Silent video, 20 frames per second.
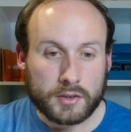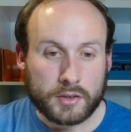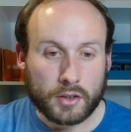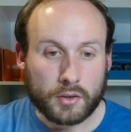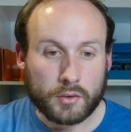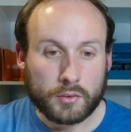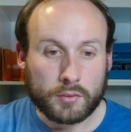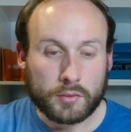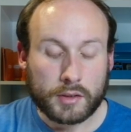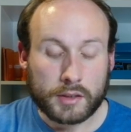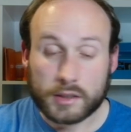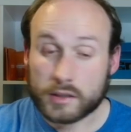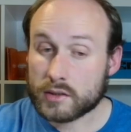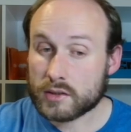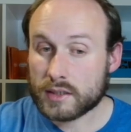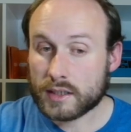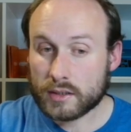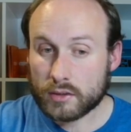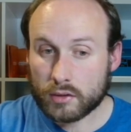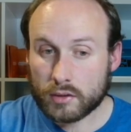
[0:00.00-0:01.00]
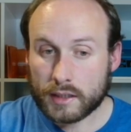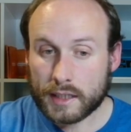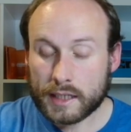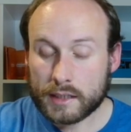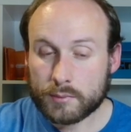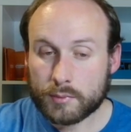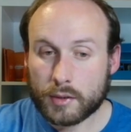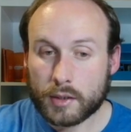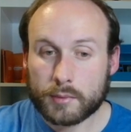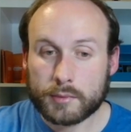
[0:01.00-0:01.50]
So it doesn't say
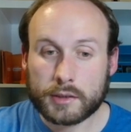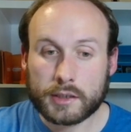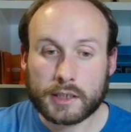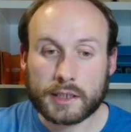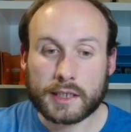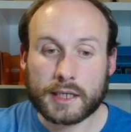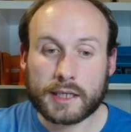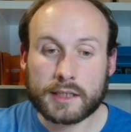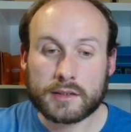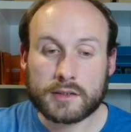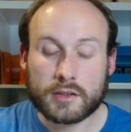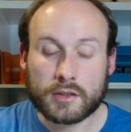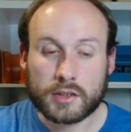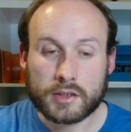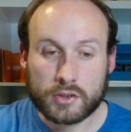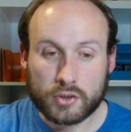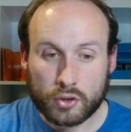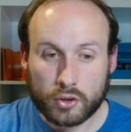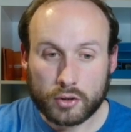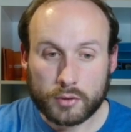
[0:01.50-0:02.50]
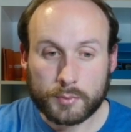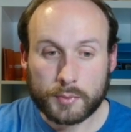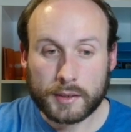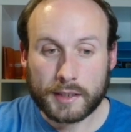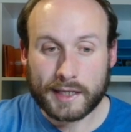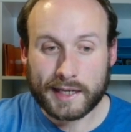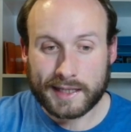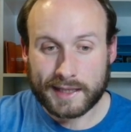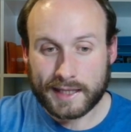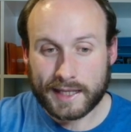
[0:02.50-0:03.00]
non-land permanent again, so this could
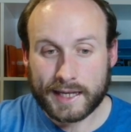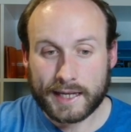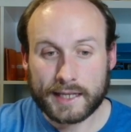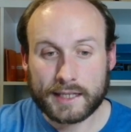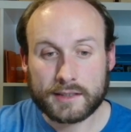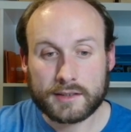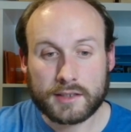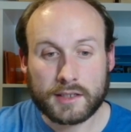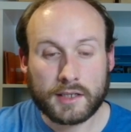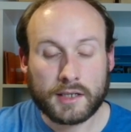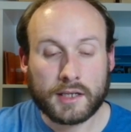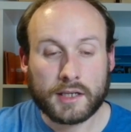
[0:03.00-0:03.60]
be a land